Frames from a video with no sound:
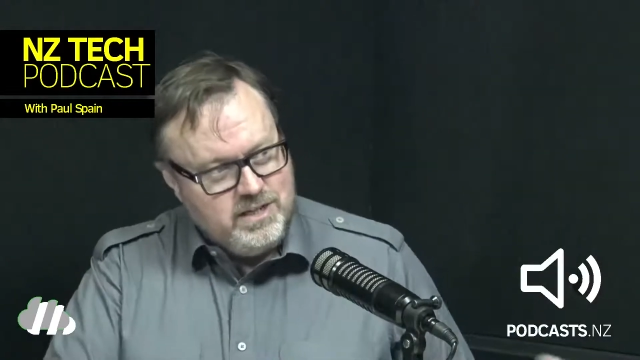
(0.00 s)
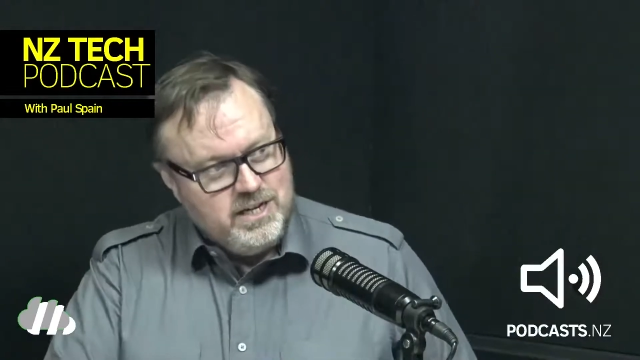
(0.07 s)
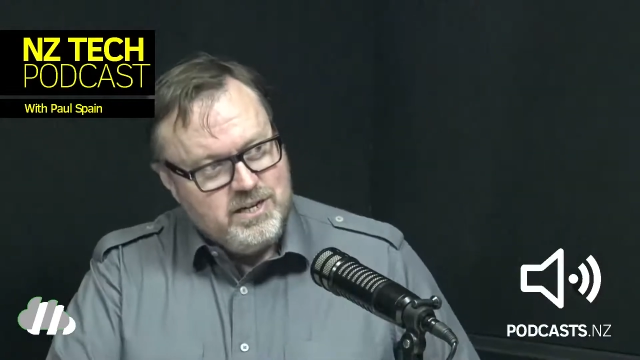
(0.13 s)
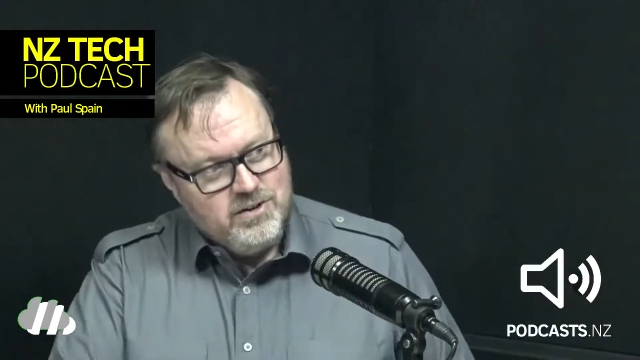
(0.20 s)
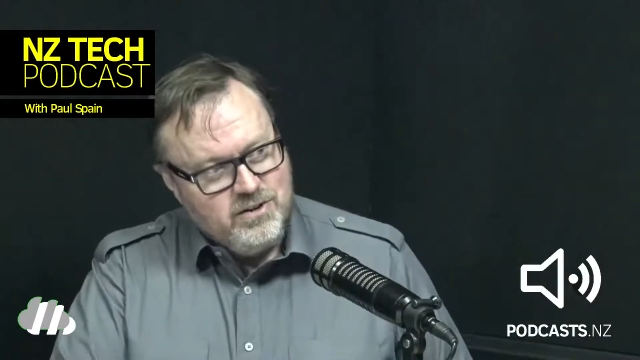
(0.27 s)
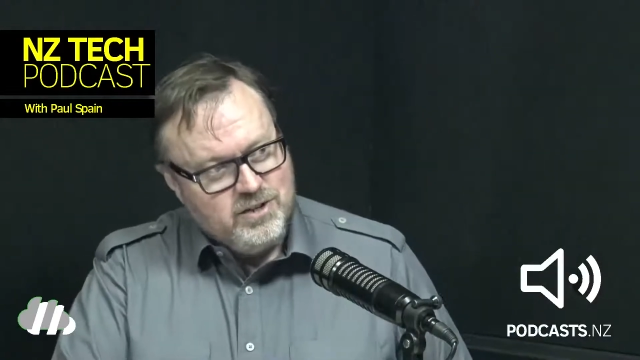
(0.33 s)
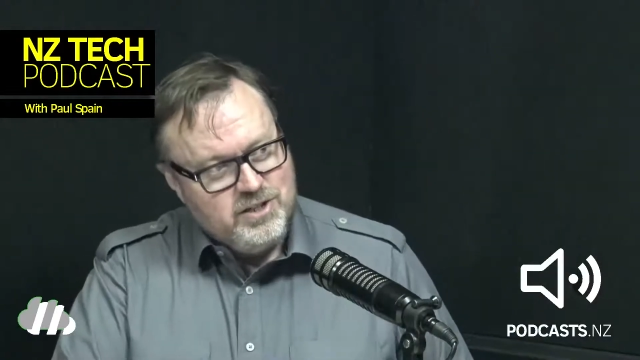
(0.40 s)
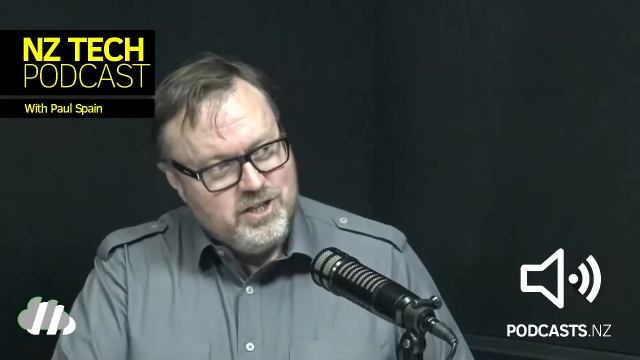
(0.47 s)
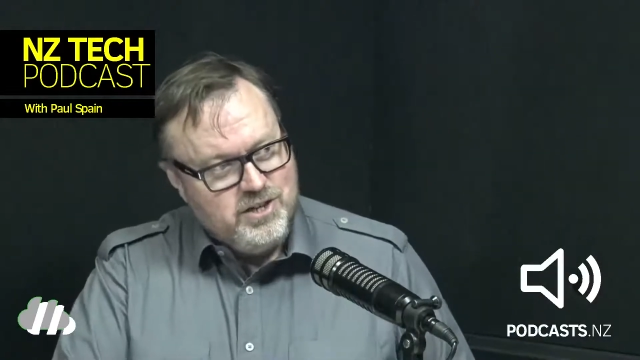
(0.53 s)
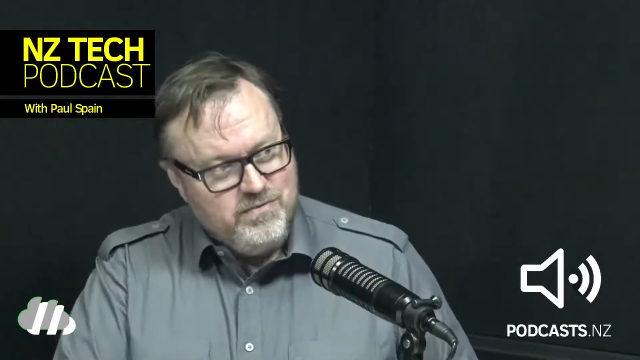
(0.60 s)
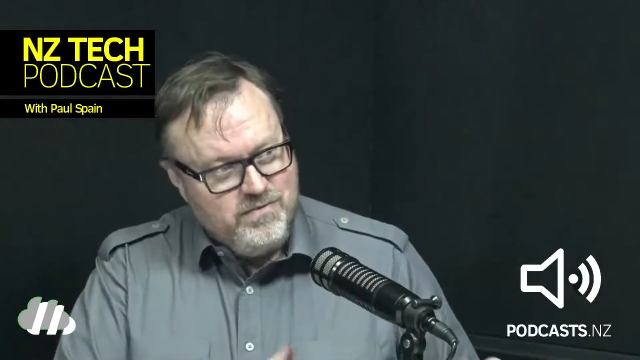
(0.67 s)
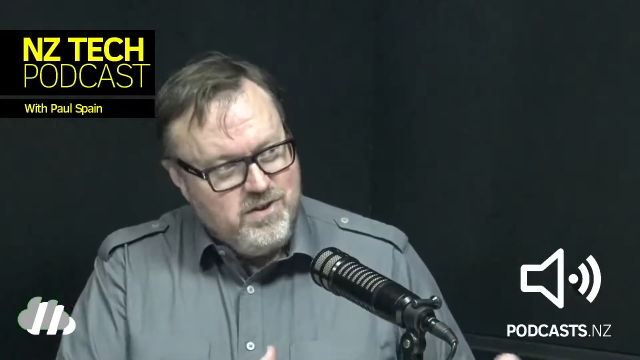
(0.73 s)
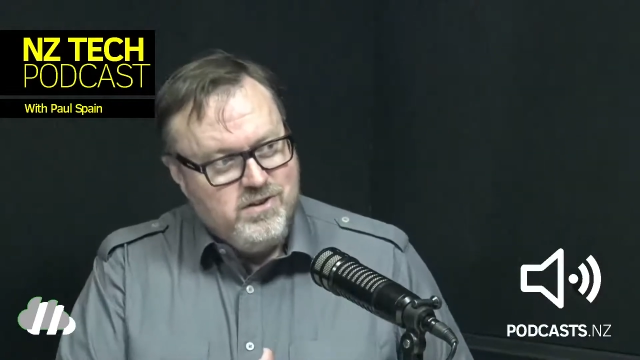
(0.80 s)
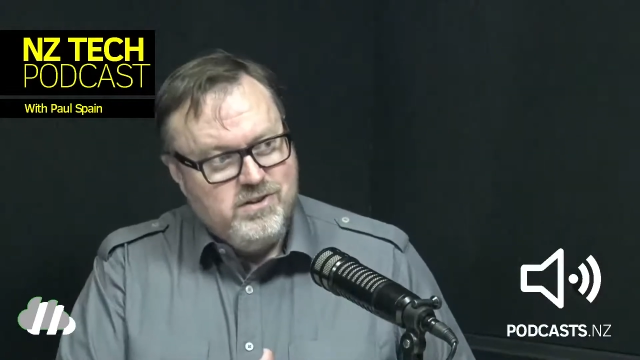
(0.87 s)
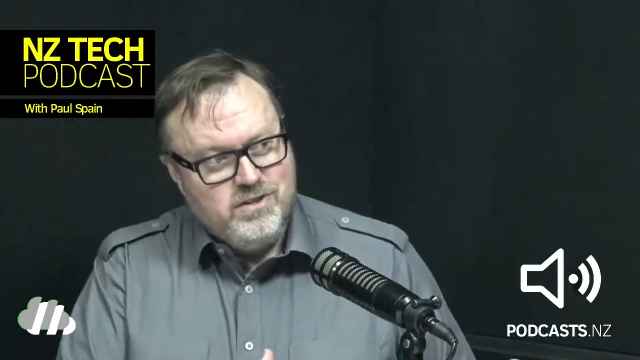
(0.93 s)
technology
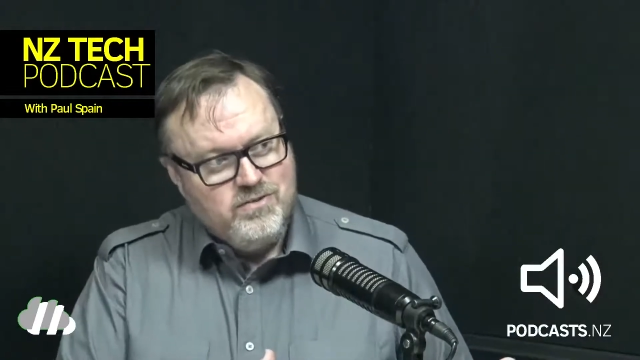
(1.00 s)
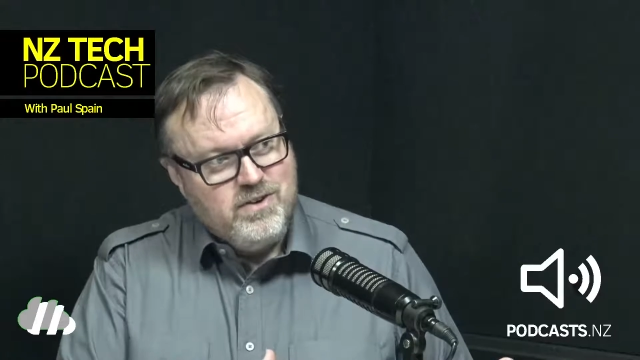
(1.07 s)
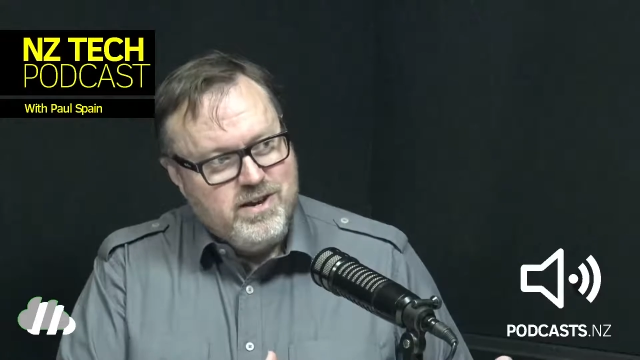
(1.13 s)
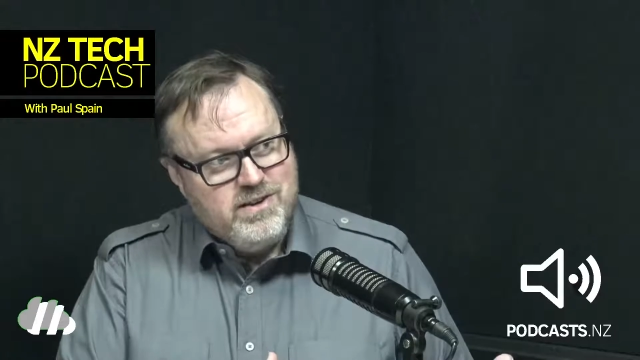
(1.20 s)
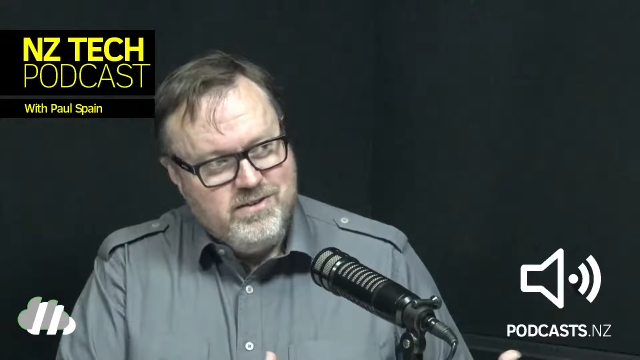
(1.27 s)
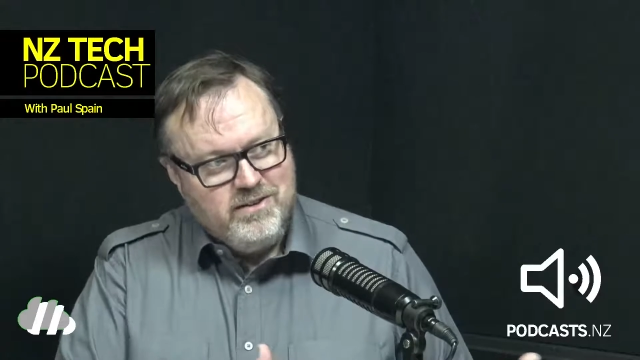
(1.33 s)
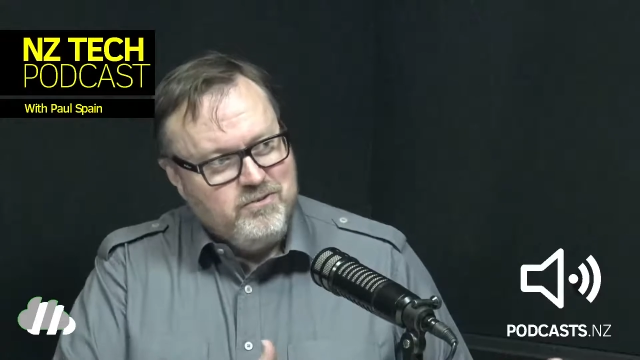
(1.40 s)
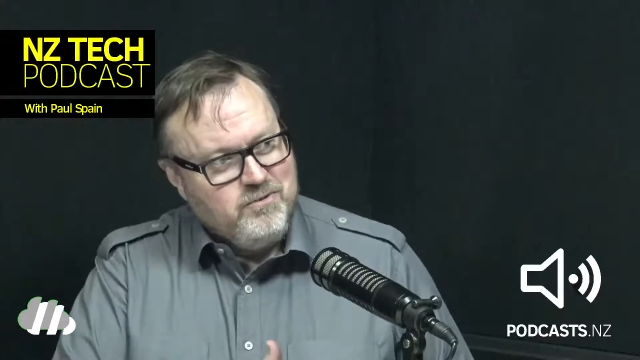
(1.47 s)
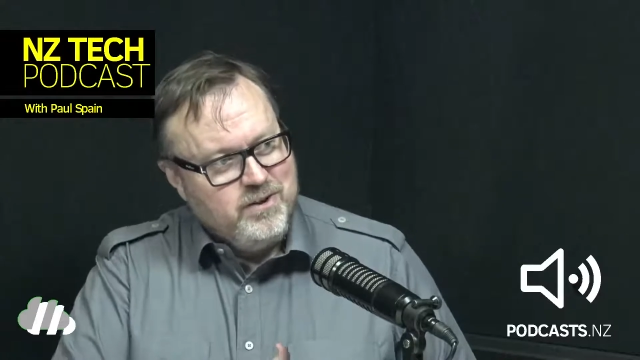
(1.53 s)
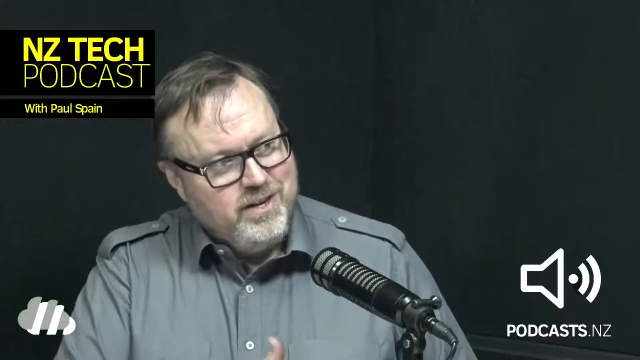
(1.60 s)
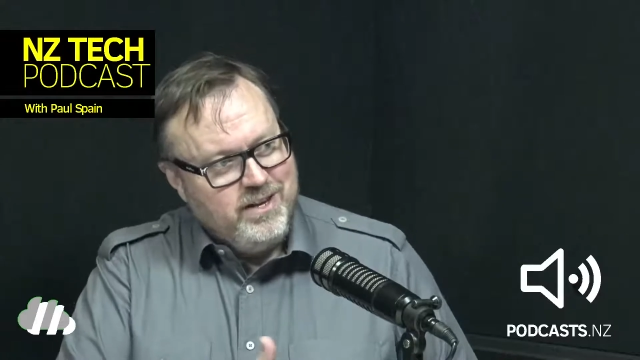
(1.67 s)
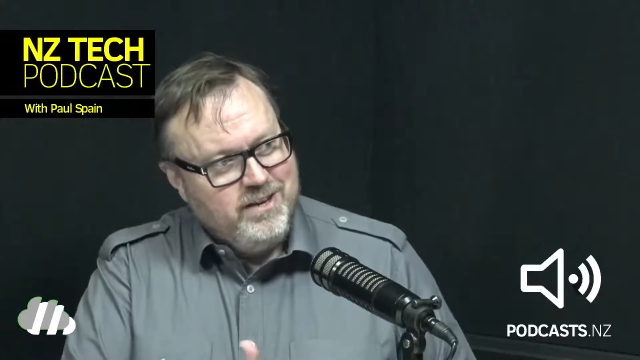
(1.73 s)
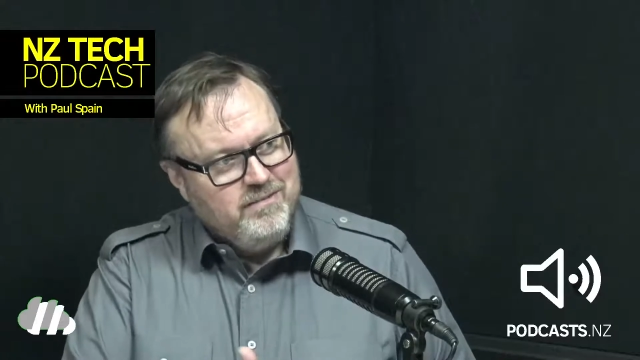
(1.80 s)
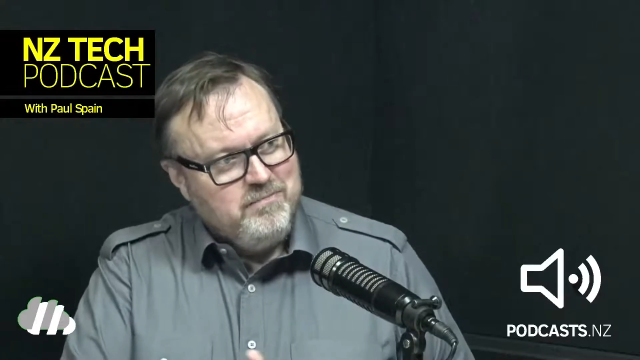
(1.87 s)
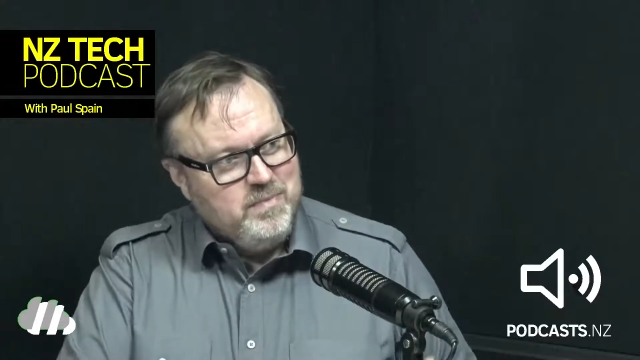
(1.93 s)
you've used throughout your
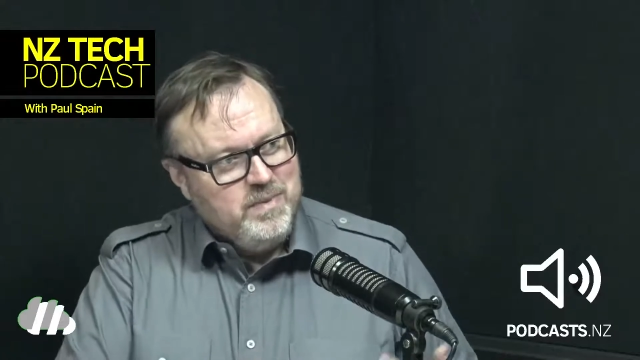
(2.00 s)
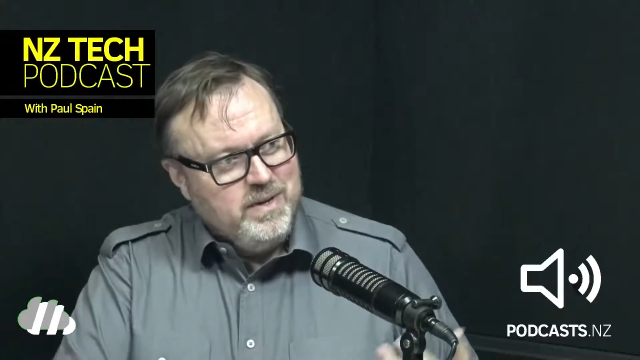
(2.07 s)
career,